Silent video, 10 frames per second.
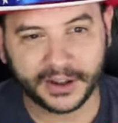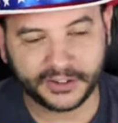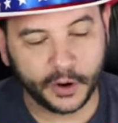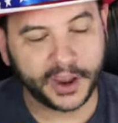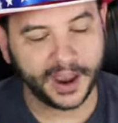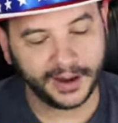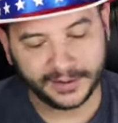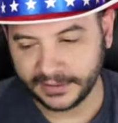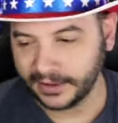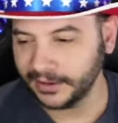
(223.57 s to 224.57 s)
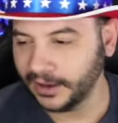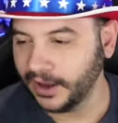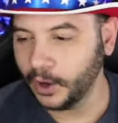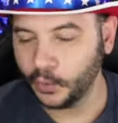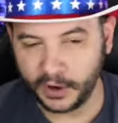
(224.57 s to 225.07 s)
says, okay,
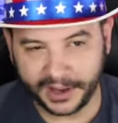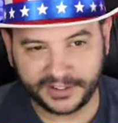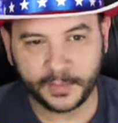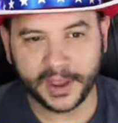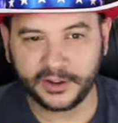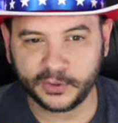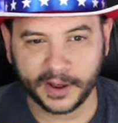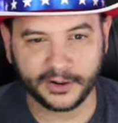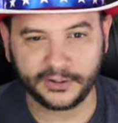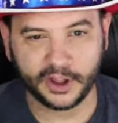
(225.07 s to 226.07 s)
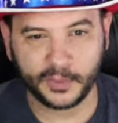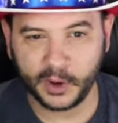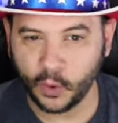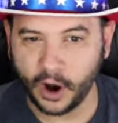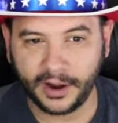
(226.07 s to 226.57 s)
we'll get some base runners. There'll
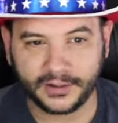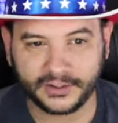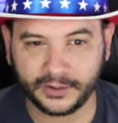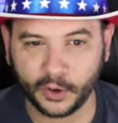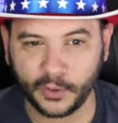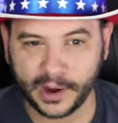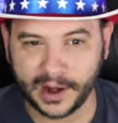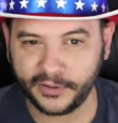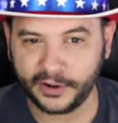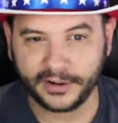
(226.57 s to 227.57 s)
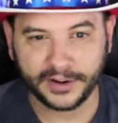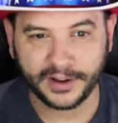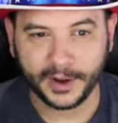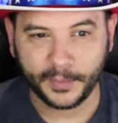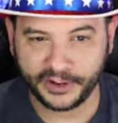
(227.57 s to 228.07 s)
be walks or whatever
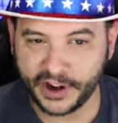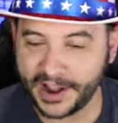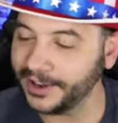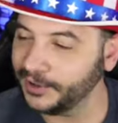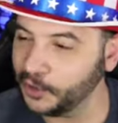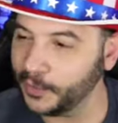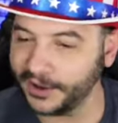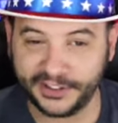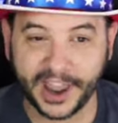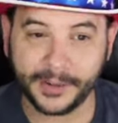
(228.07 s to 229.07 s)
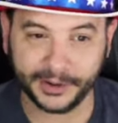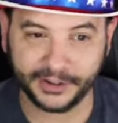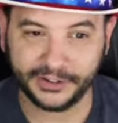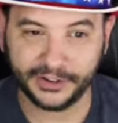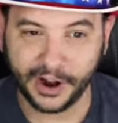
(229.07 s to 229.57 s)
but you're not going to do much
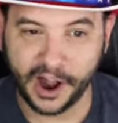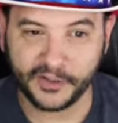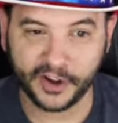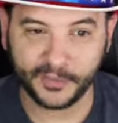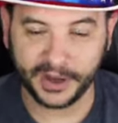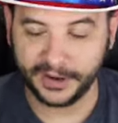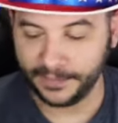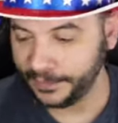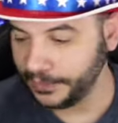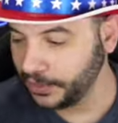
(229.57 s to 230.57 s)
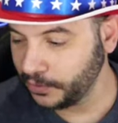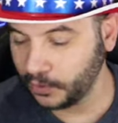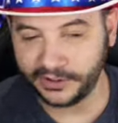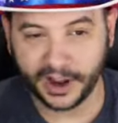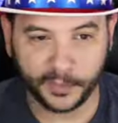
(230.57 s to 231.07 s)
damage off of me.
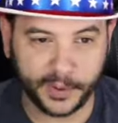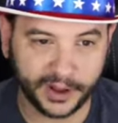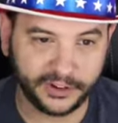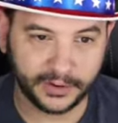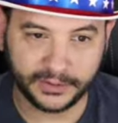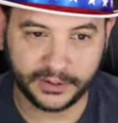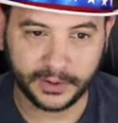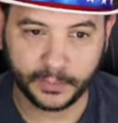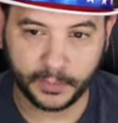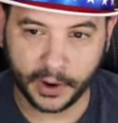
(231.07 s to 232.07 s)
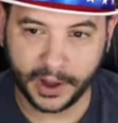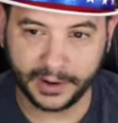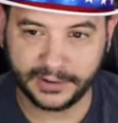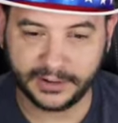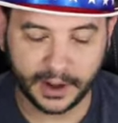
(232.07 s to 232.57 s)
Threw a ton of pitches,
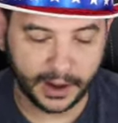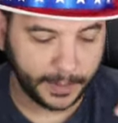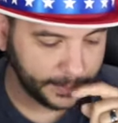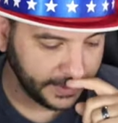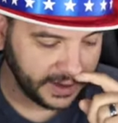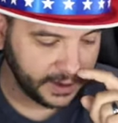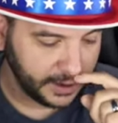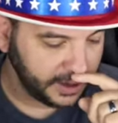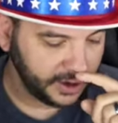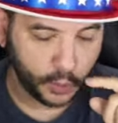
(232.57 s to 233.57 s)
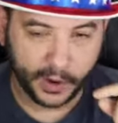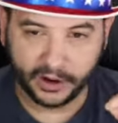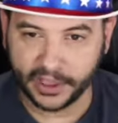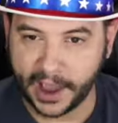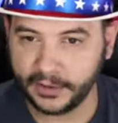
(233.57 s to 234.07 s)
but, um, you know,
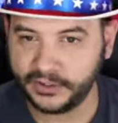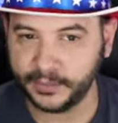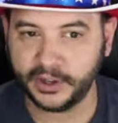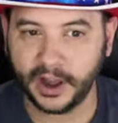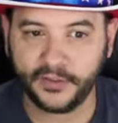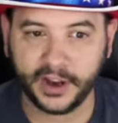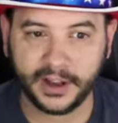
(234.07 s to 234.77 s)
wiggled out of some tough